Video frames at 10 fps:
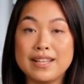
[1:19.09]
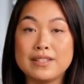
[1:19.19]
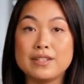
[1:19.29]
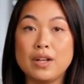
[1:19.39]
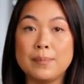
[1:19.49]

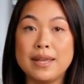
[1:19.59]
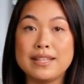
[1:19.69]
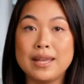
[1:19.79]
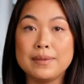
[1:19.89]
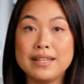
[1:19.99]
and start by
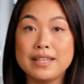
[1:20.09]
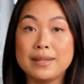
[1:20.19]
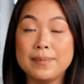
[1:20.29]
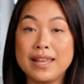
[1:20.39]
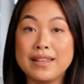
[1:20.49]
typing the
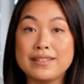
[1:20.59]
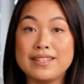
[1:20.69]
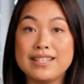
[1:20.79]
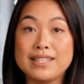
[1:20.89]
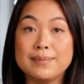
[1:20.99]
command
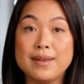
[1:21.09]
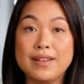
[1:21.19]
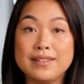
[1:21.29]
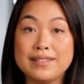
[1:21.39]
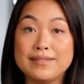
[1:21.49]

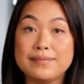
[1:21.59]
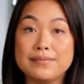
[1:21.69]
diskpart.